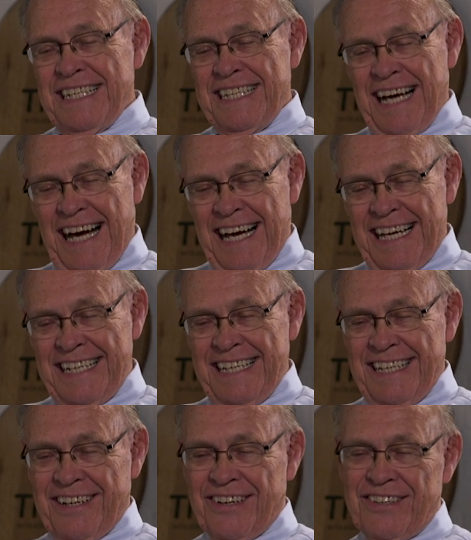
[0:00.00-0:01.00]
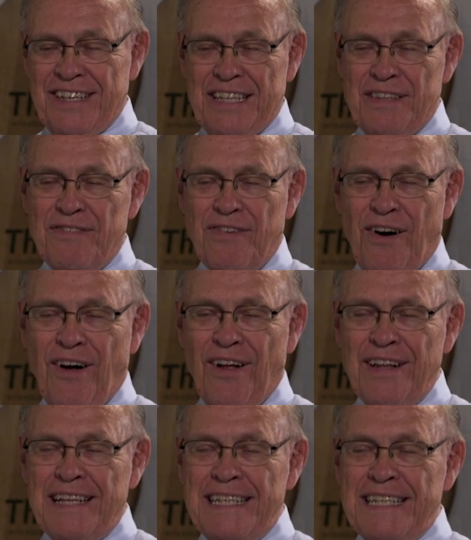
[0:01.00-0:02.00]
died early in the
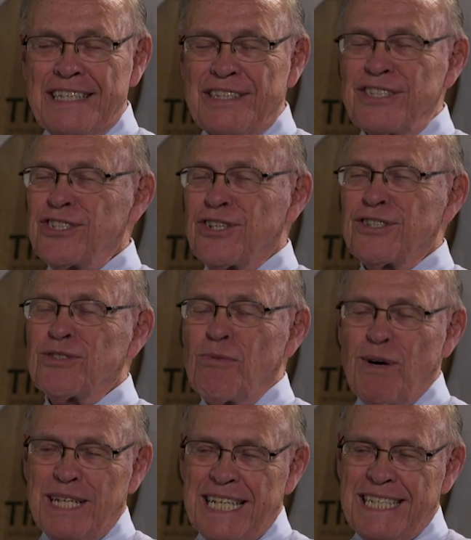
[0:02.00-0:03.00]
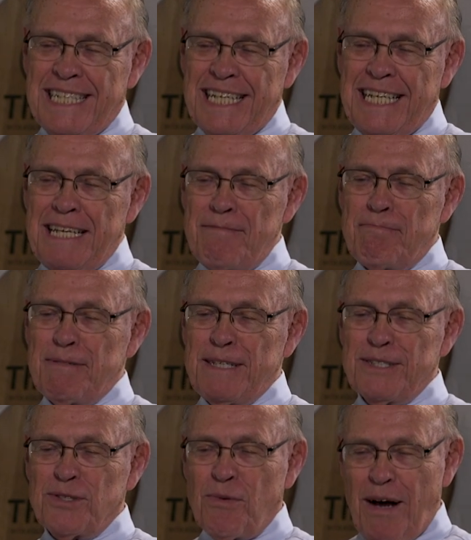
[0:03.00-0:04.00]
fall. The church wanted to keep
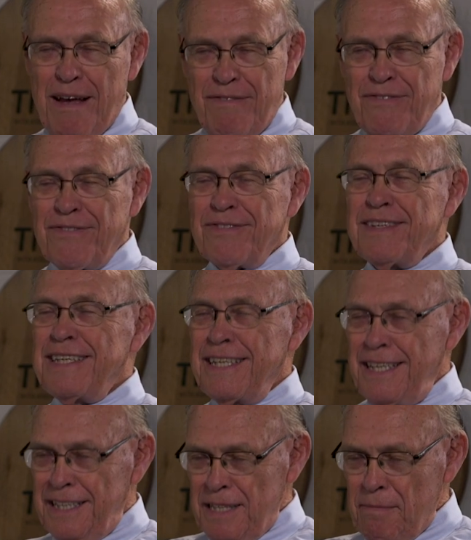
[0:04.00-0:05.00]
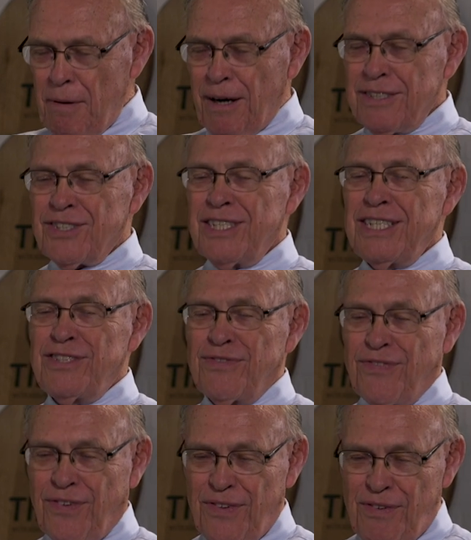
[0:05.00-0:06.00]
his wife in the parsonage
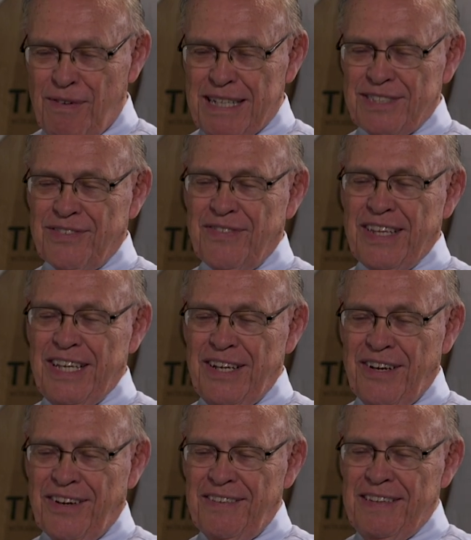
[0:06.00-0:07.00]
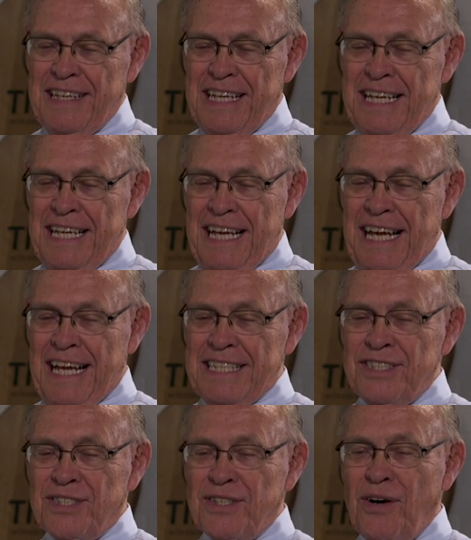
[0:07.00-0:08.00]
for the rest of the year.
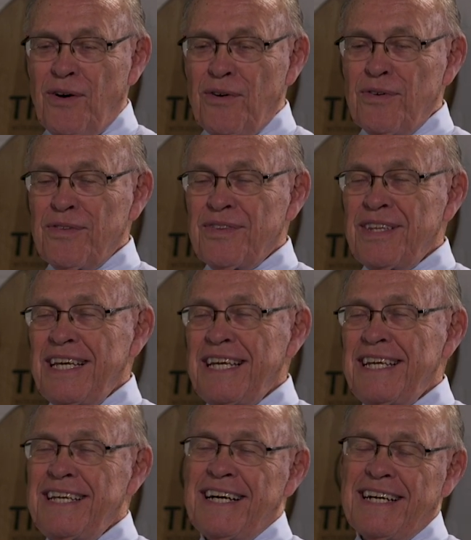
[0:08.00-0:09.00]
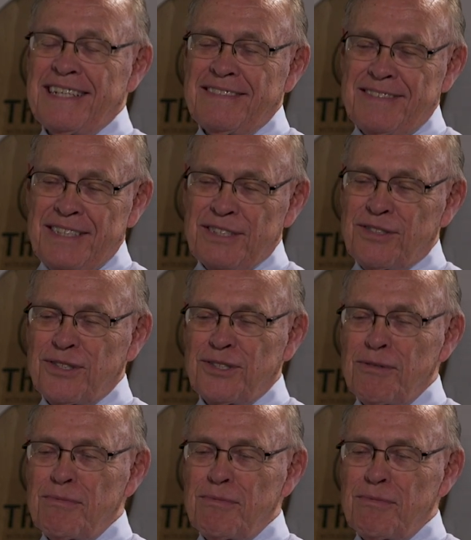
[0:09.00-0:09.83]
And so the uh, district